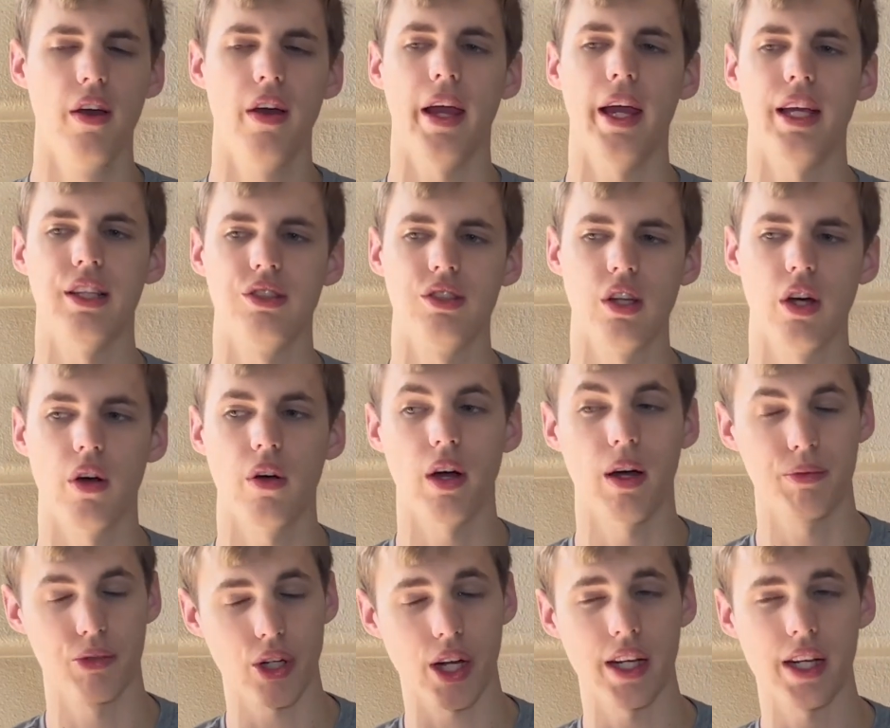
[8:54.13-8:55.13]
And so I'm
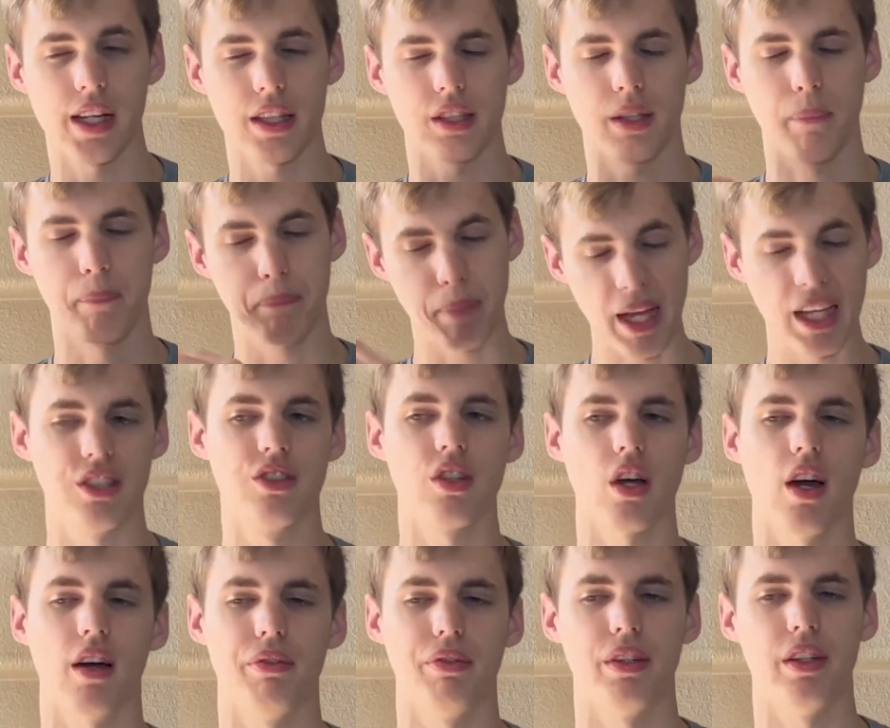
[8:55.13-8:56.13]
trying not to base
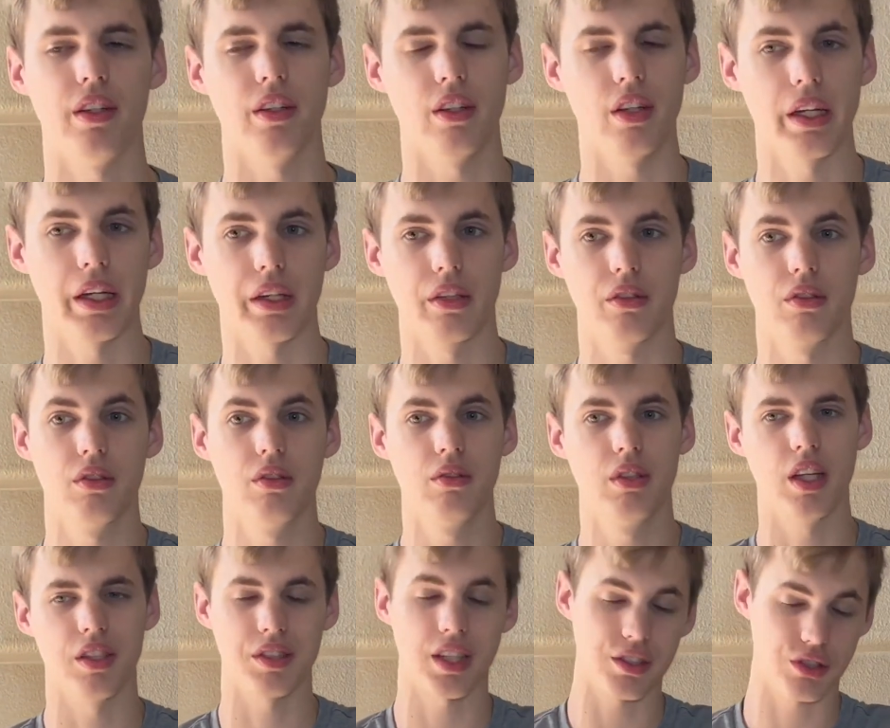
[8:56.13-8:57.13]
off it, like,
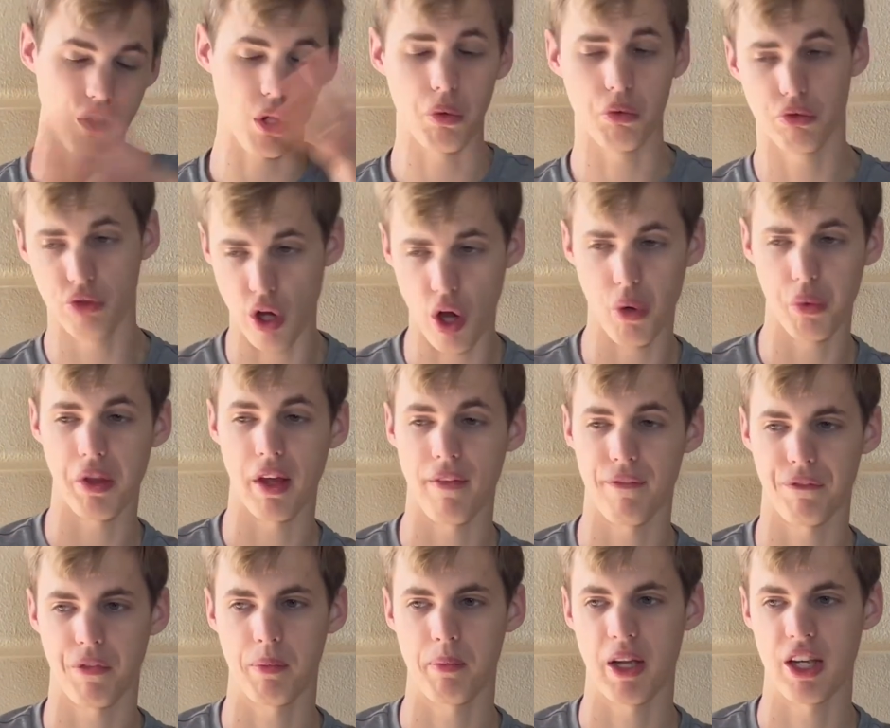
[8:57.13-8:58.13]
because I don't know the
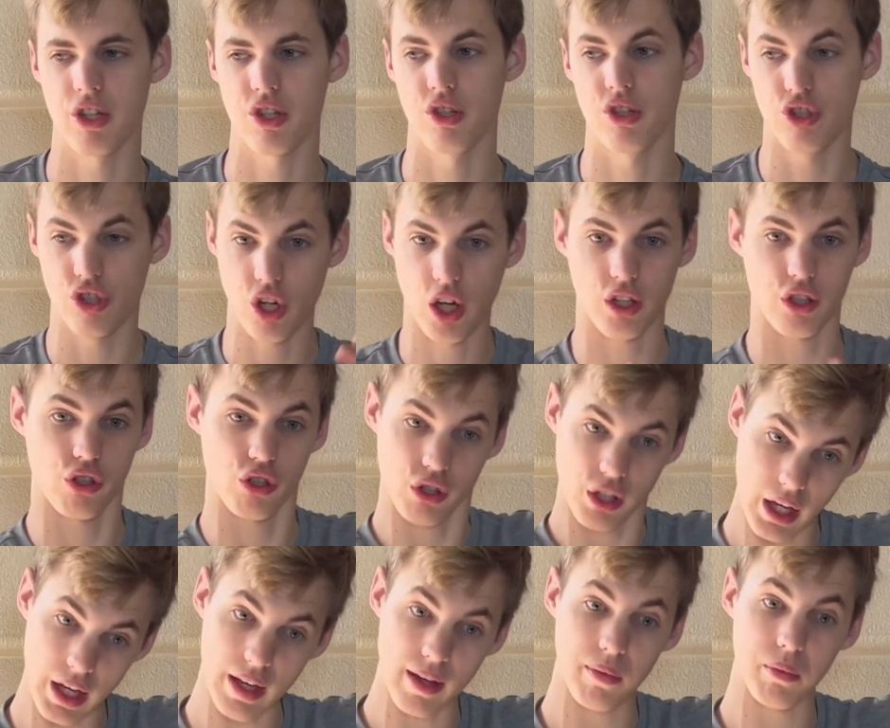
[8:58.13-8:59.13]
information just
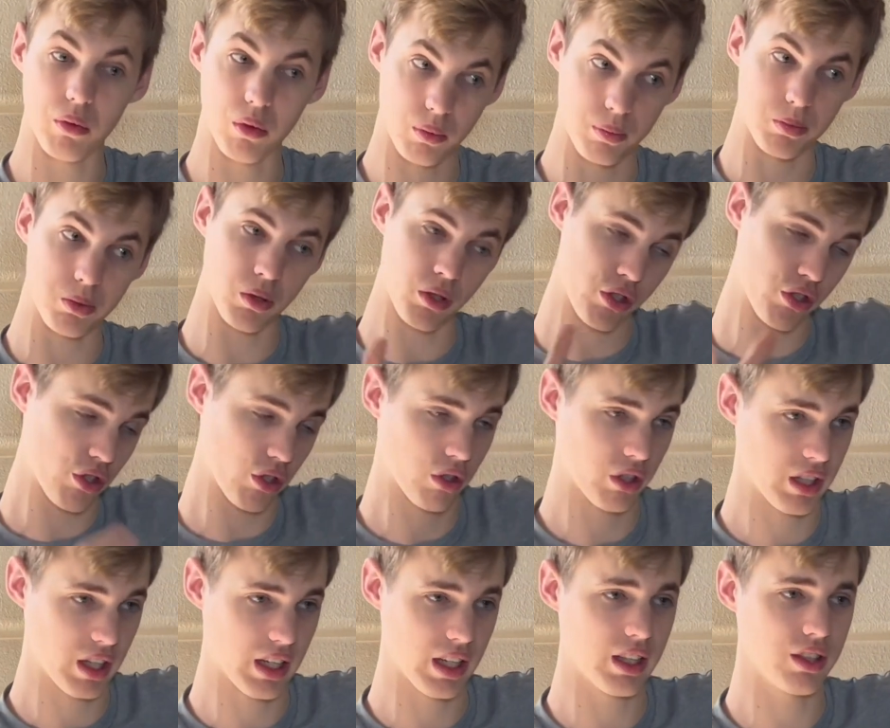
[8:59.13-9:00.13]
yet. We'll pretty sure
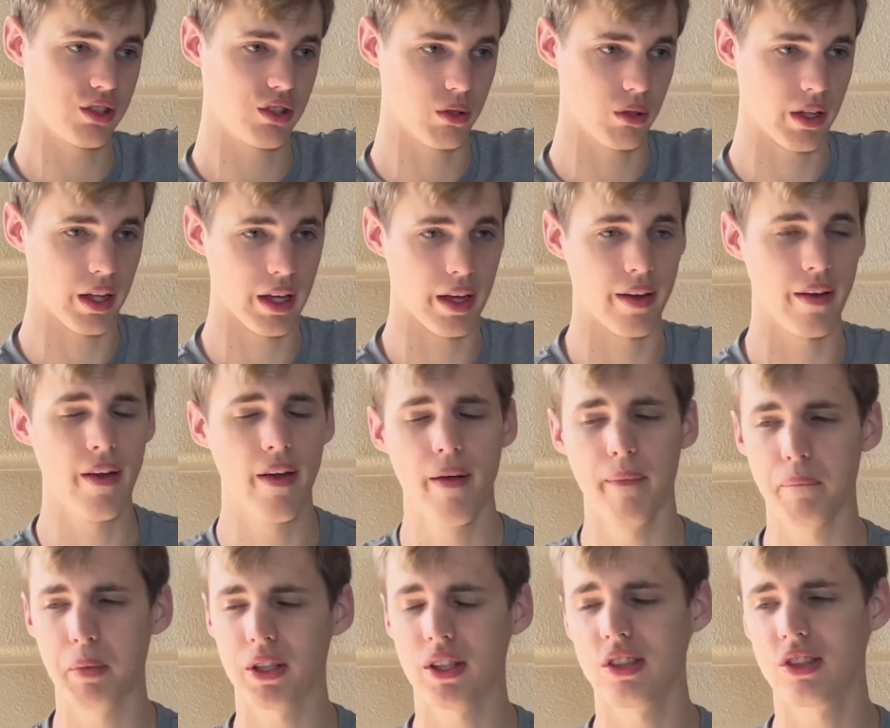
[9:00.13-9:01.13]
get into that.
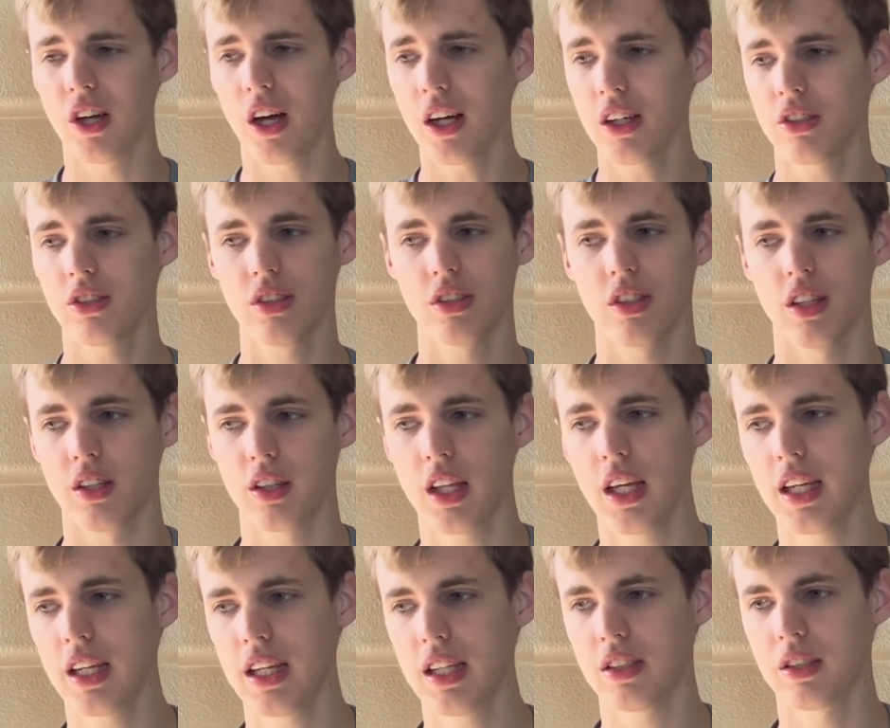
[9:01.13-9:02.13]
But the doctor, the
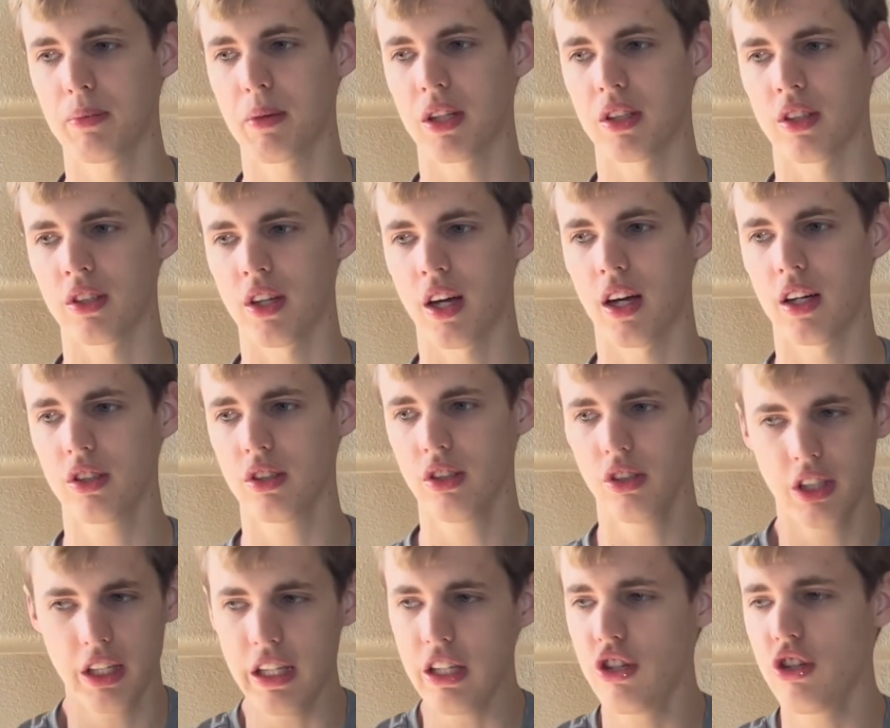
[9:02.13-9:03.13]
thing is about the doctor,
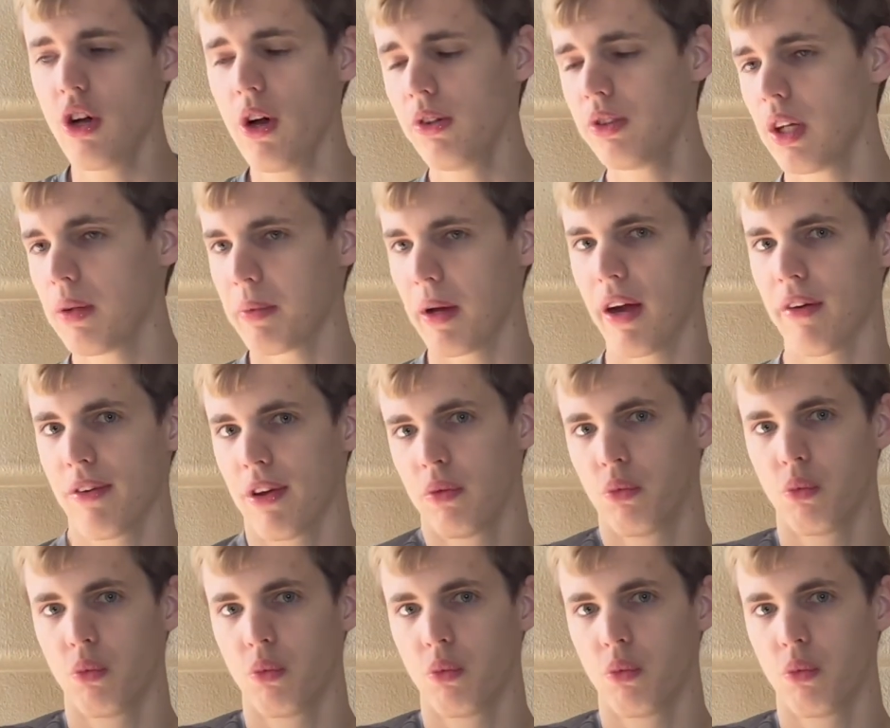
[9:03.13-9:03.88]
he shows up every